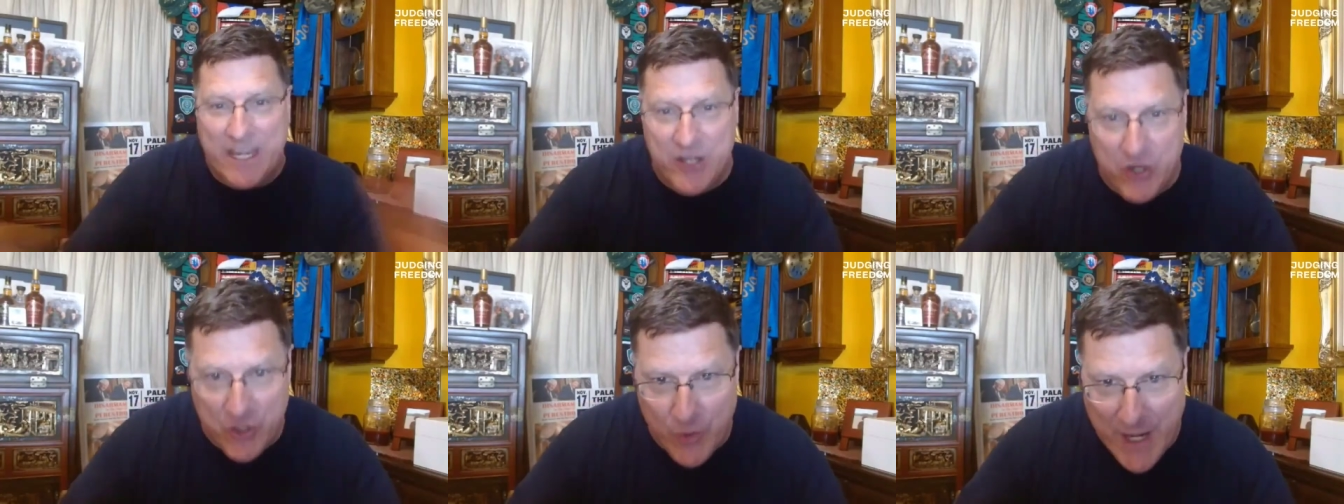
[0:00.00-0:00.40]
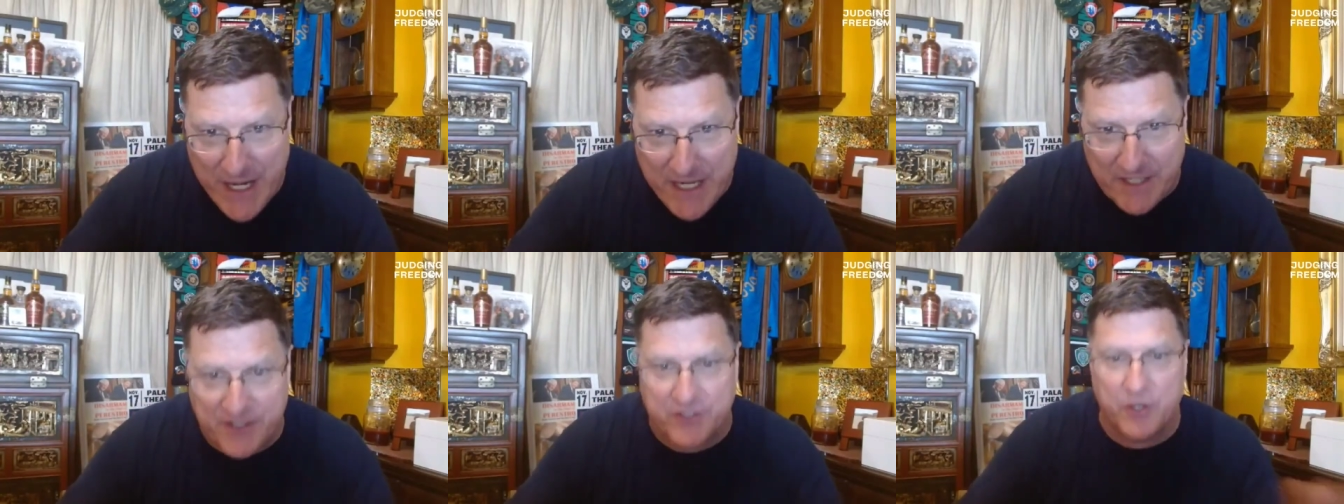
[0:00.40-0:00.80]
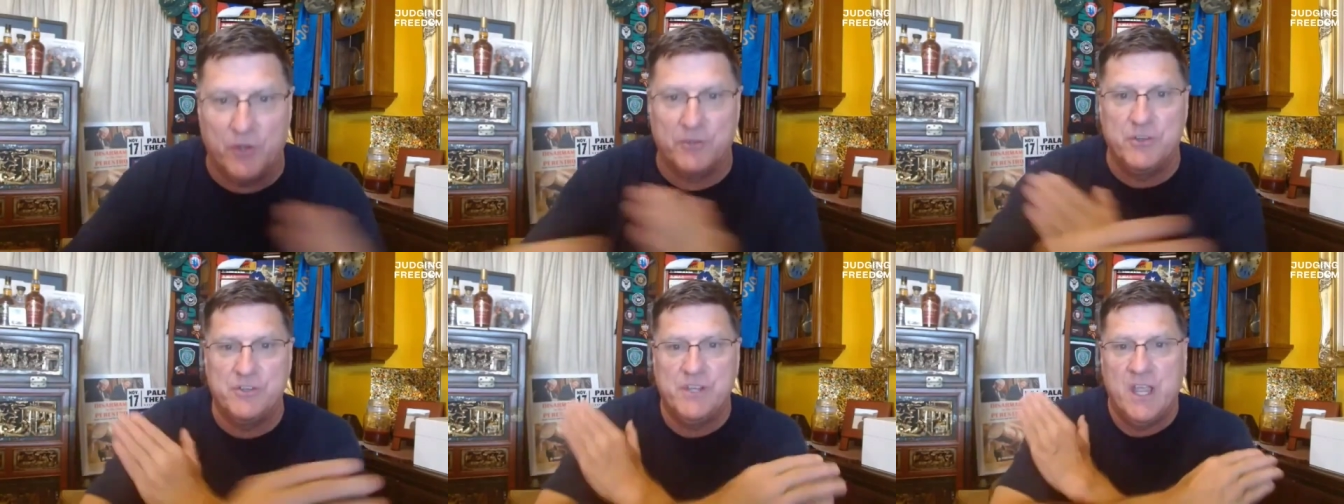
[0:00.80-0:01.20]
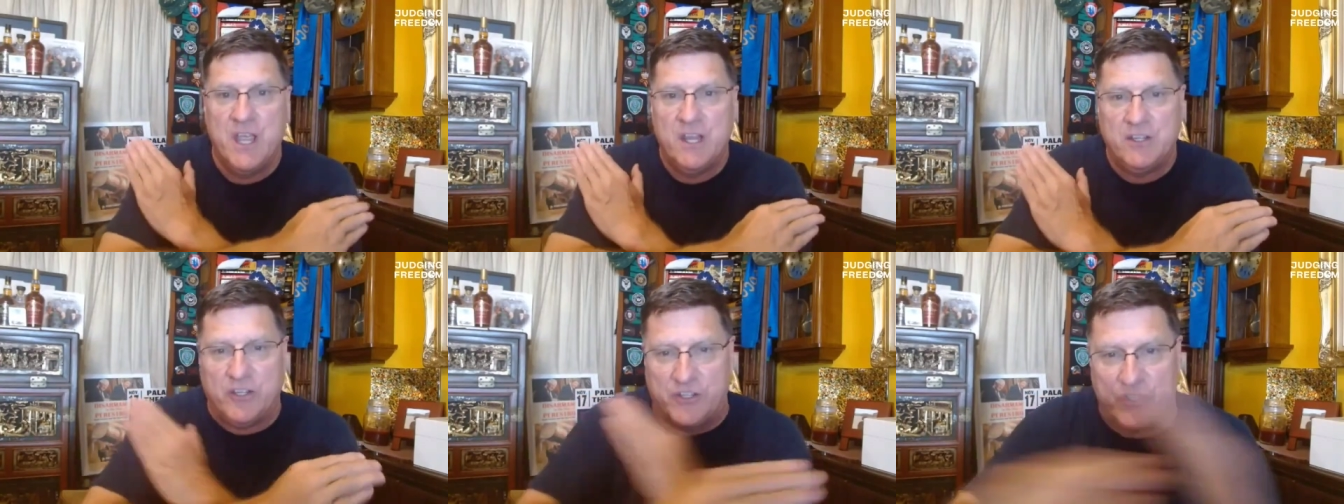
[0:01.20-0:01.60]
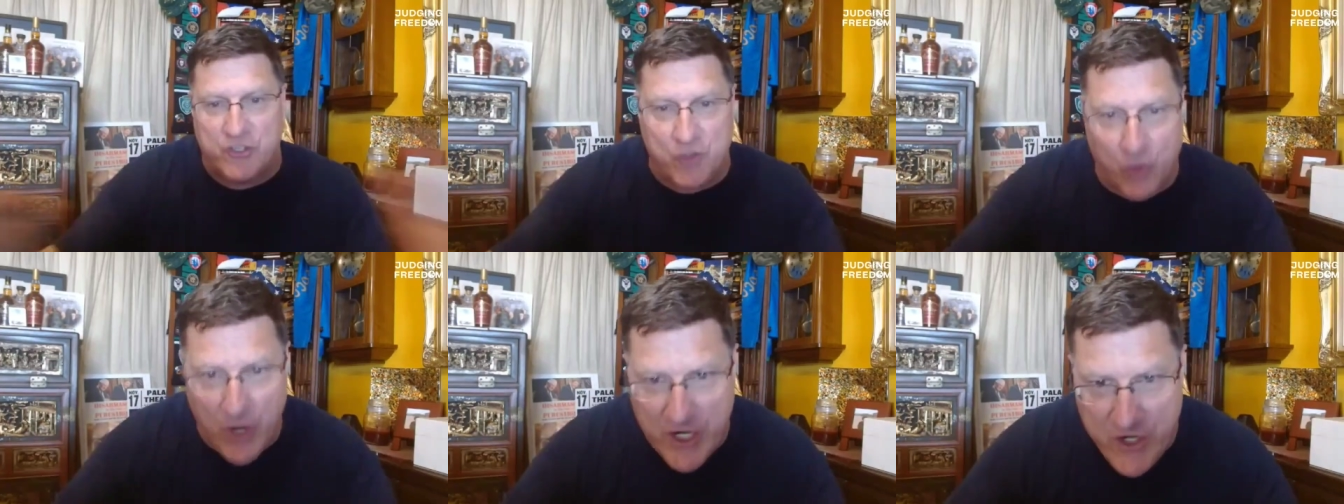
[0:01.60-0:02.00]
Dead Ukrainian soldiers,
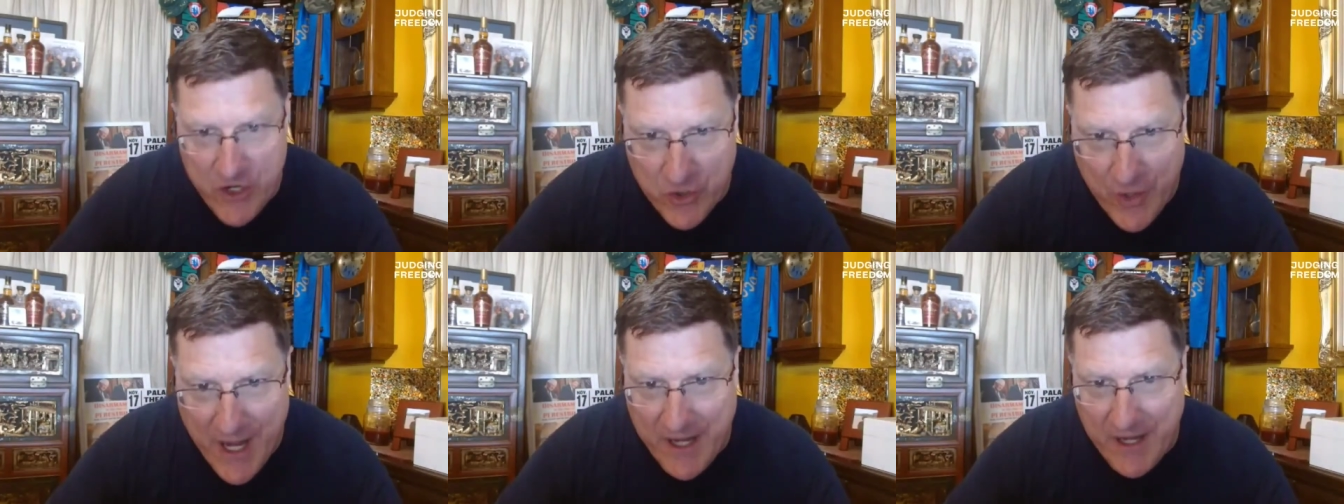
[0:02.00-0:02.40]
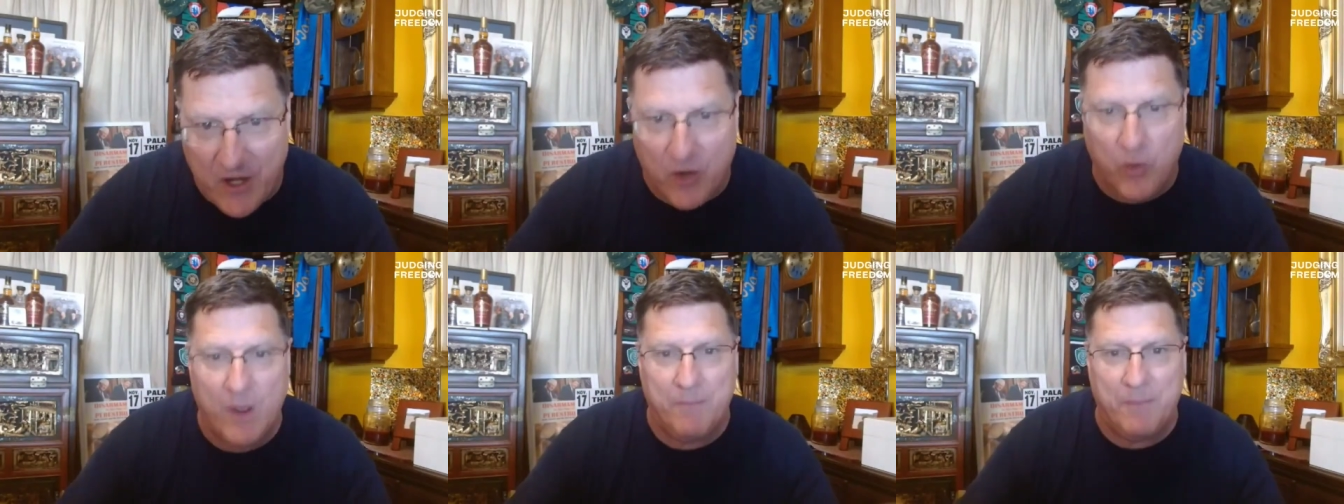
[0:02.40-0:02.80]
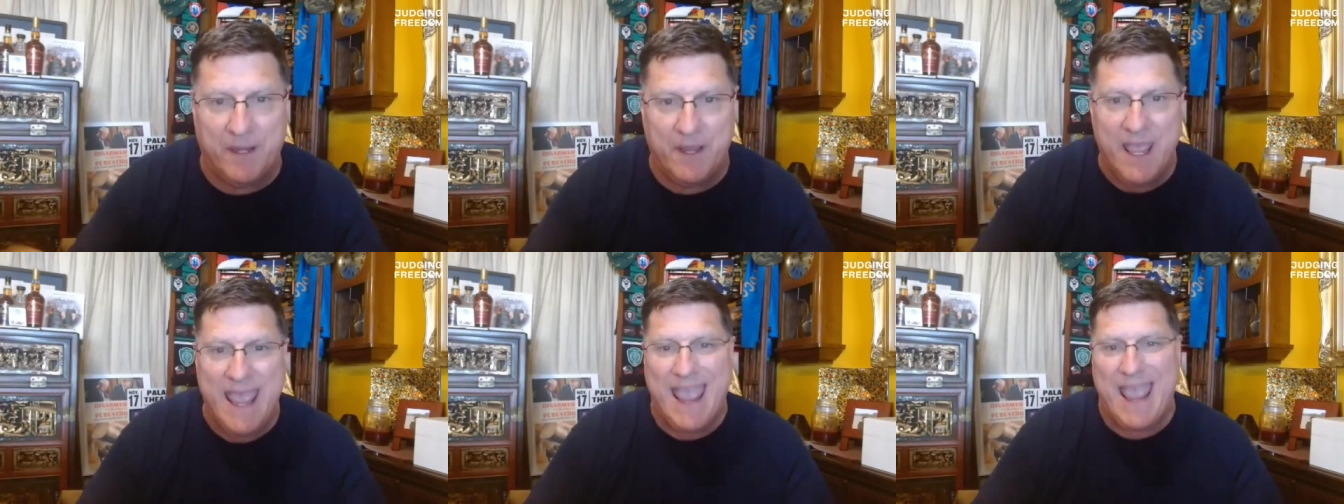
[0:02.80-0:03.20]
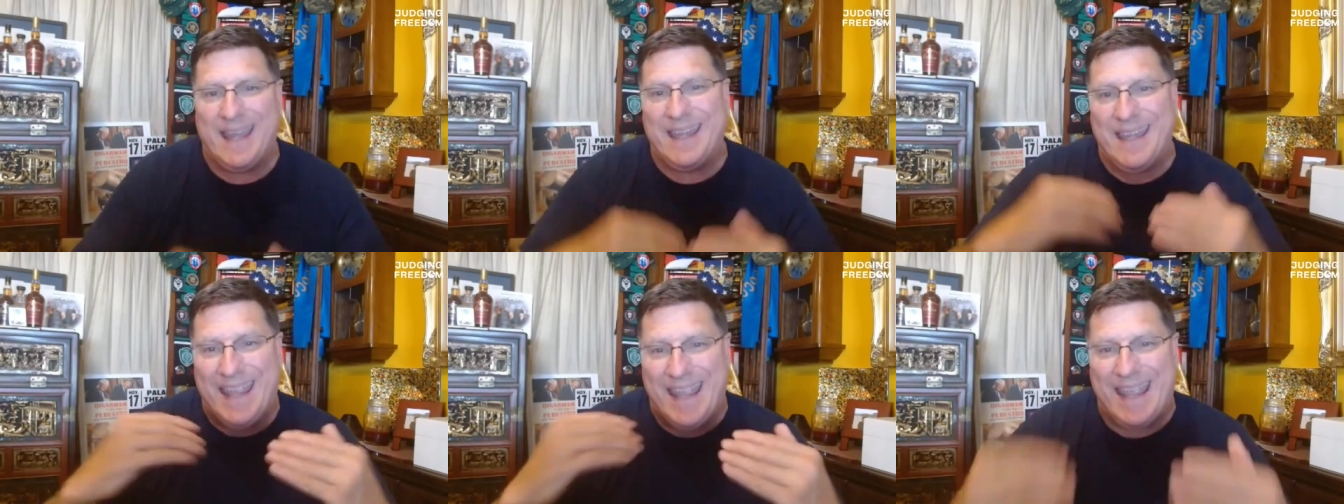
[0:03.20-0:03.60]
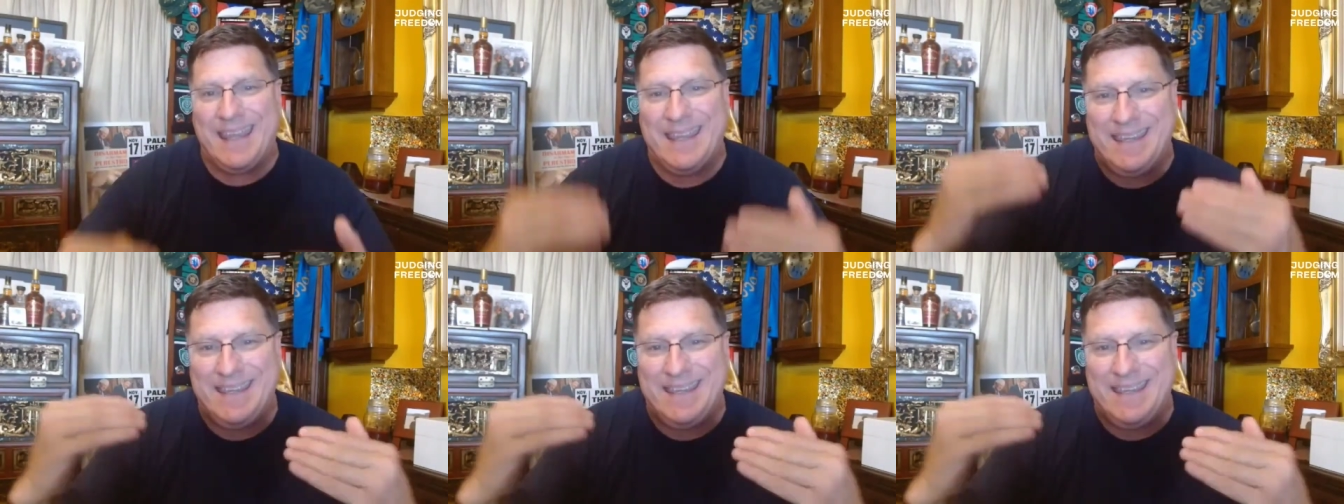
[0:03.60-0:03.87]
destroyed Ukrainian equipment, and an